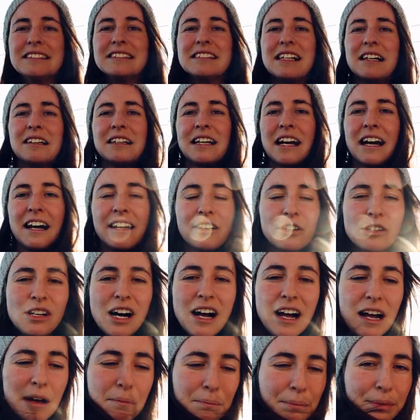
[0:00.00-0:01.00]
Gotta cuddle
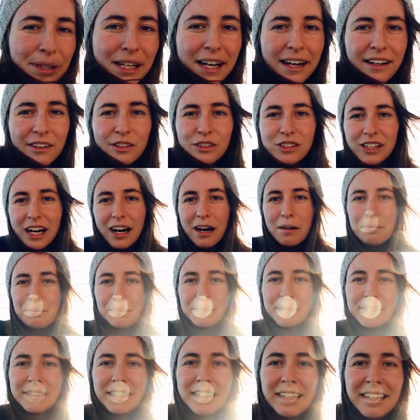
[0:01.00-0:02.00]
up,
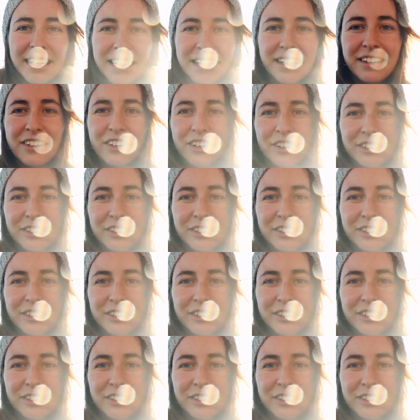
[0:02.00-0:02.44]
I know.